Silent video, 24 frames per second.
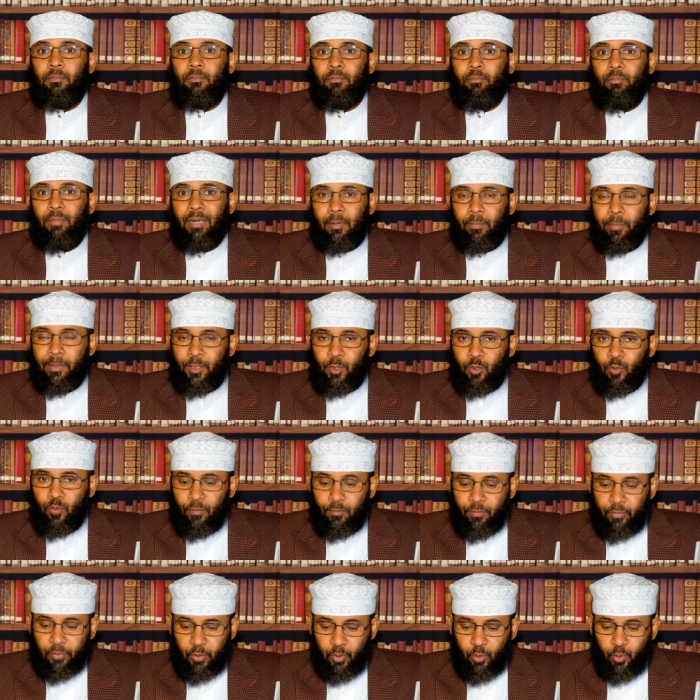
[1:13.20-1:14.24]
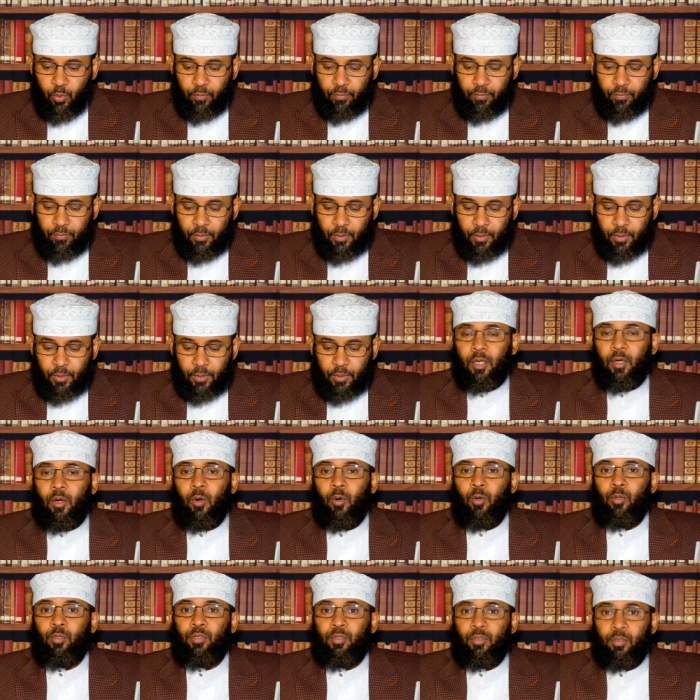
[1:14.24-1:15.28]
black magic of love.
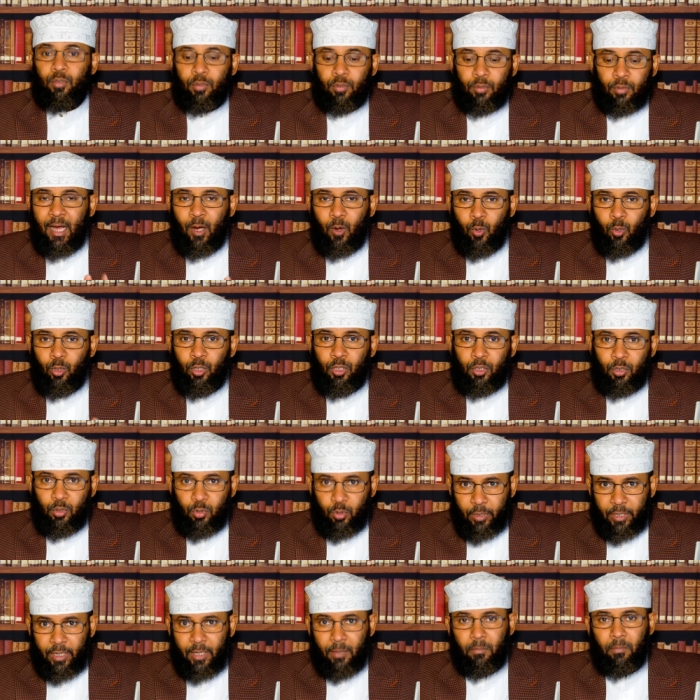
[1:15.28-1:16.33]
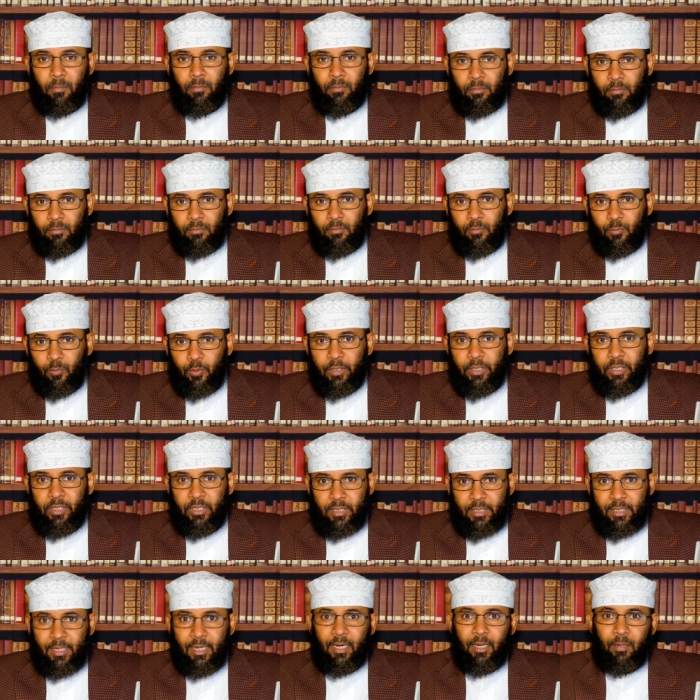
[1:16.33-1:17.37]
Also, according to him, what he's
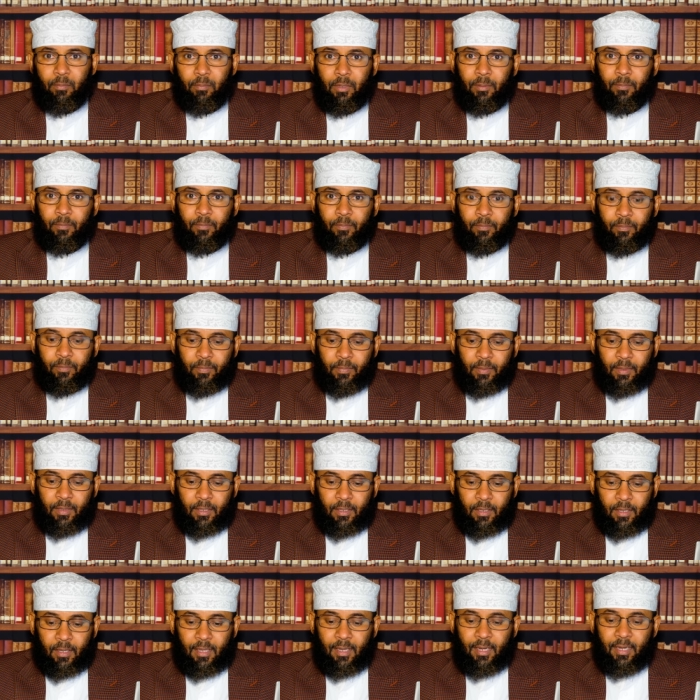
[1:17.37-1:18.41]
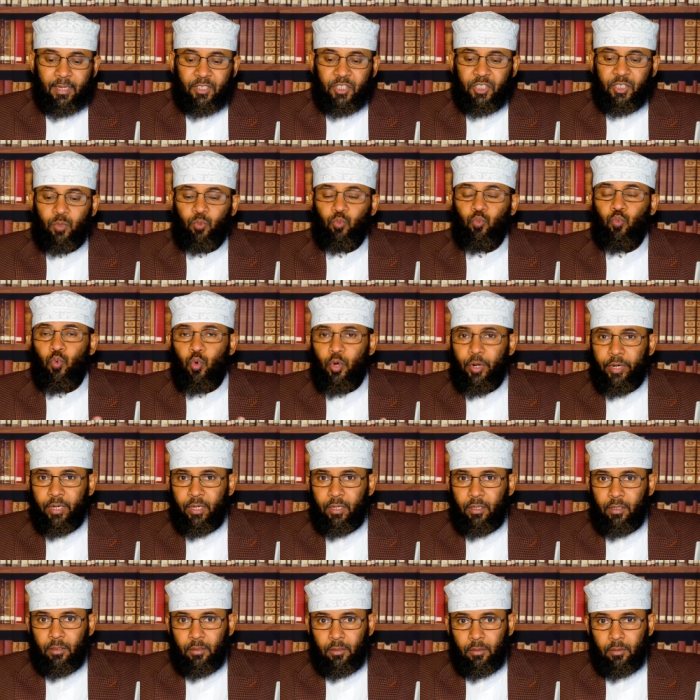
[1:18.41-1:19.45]
telling me, that she's
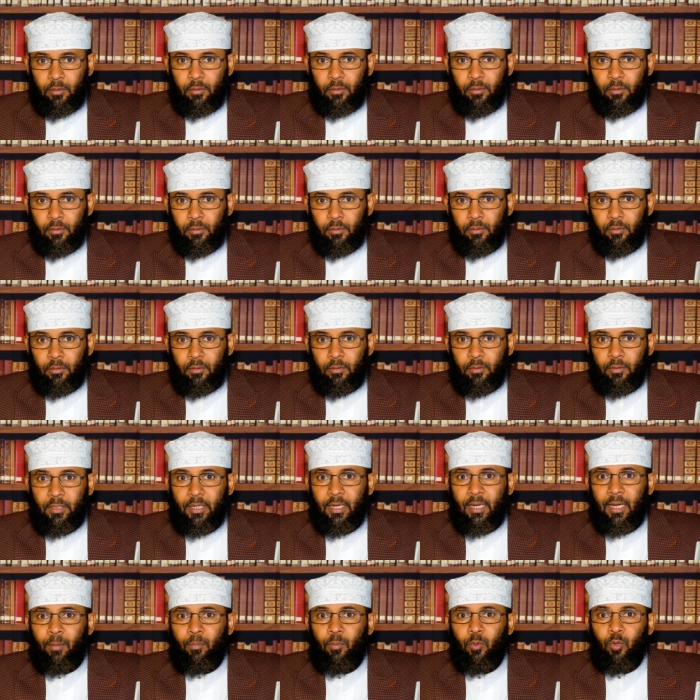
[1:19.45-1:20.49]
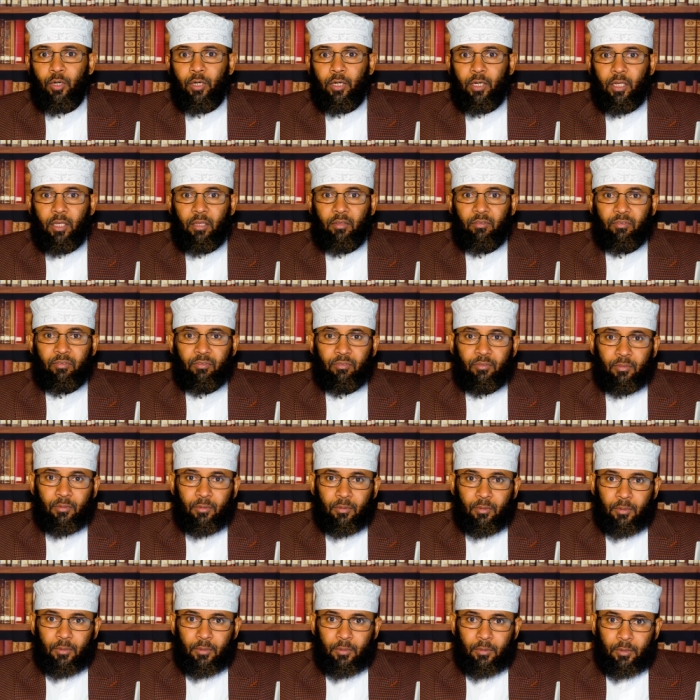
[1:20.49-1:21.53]
worried that I'm going to leave.
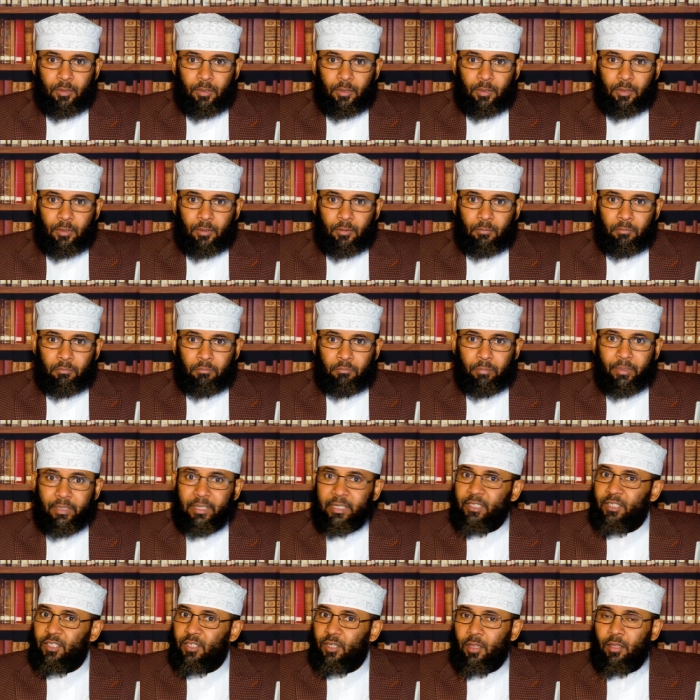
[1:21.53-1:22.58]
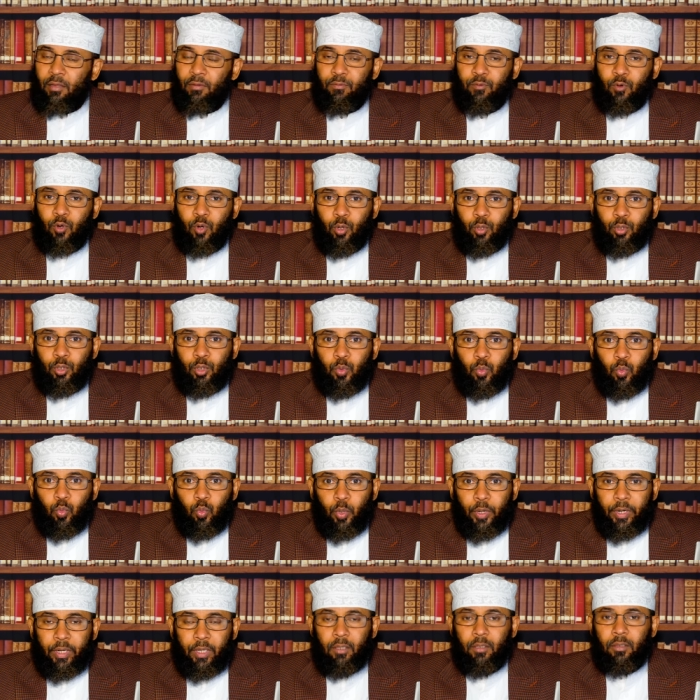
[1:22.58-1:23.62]
But there's nothing for her to
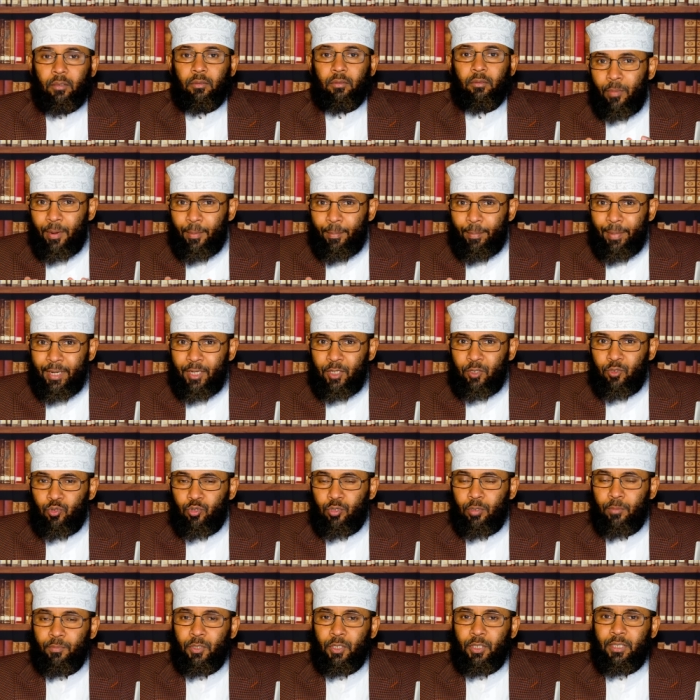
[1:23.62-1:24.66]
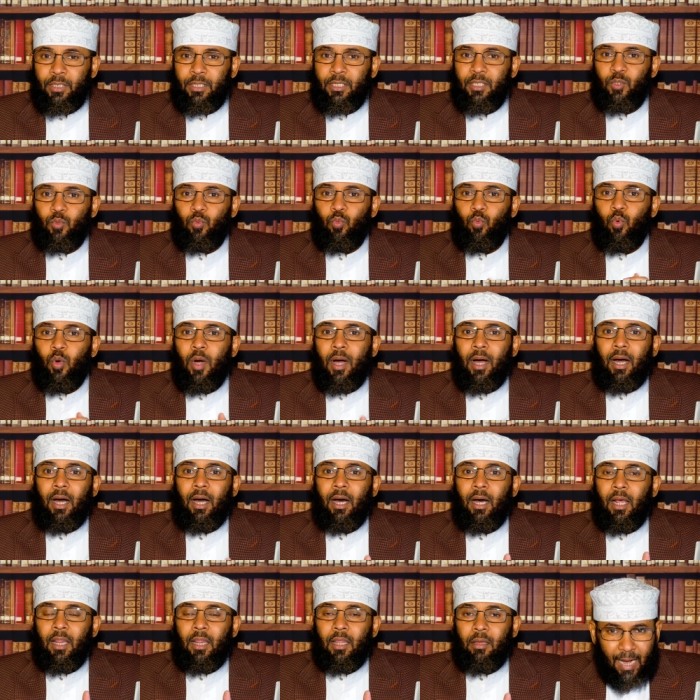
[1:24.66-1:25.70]
worry. My main subject is what
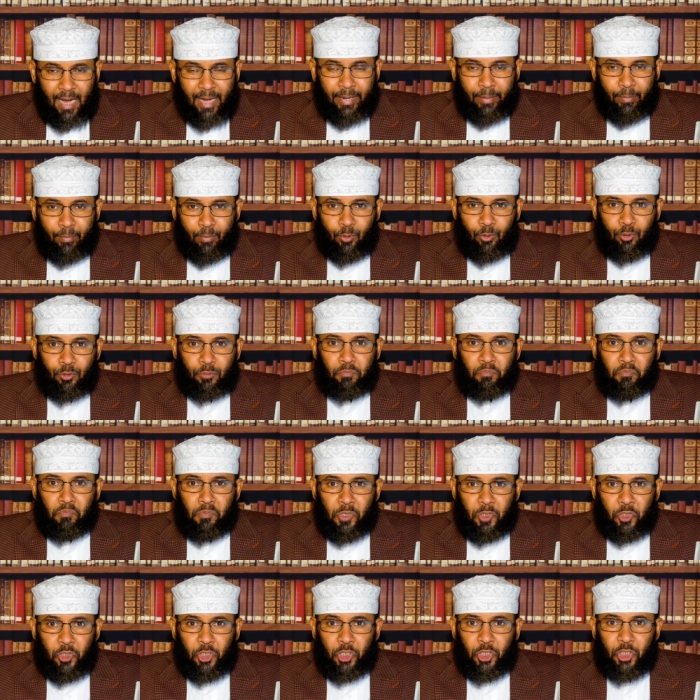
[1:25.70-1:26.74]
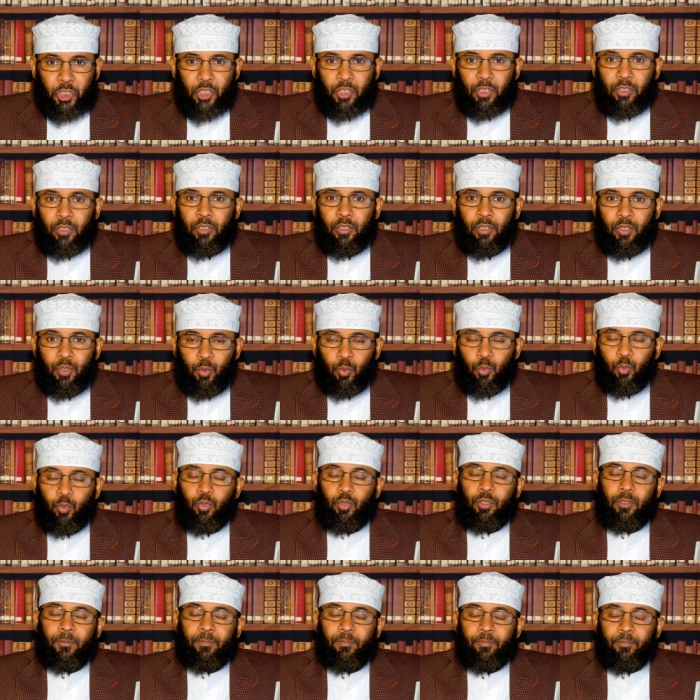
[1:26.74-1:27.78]
are the animals magician
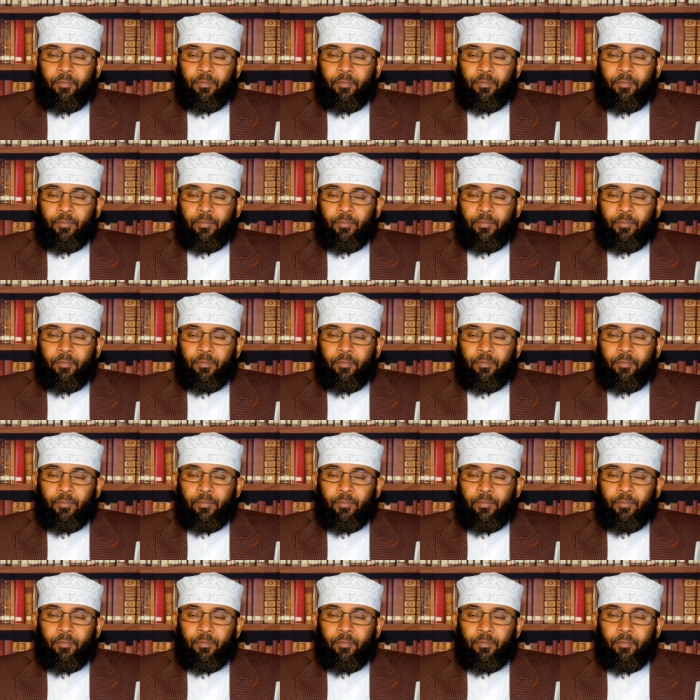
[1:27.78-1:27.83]
use?